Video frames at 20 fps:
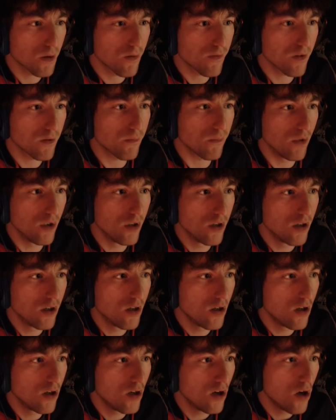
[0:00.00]
of him.
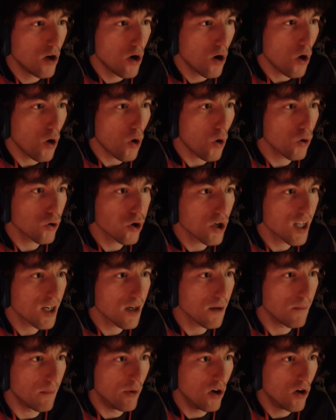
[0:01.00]
Oh, look at
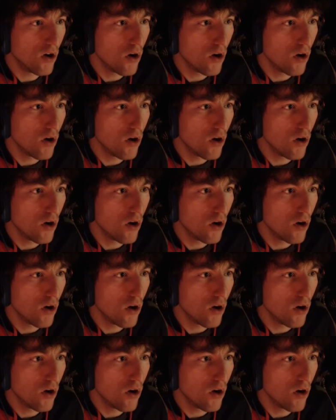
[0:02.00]
him.